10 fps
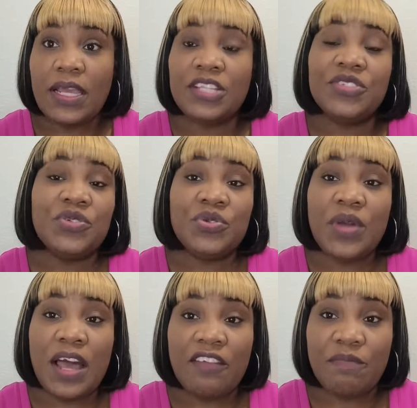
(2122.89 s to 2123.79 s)
And do you
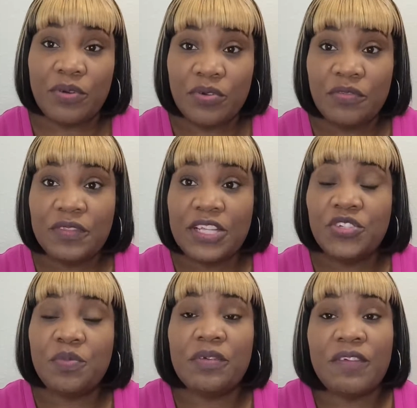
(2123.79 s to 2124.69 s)
have proof that
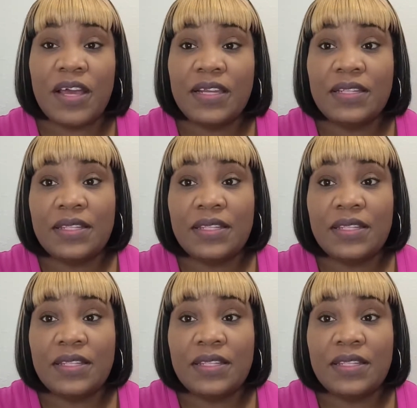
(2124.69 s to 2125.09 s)
you provided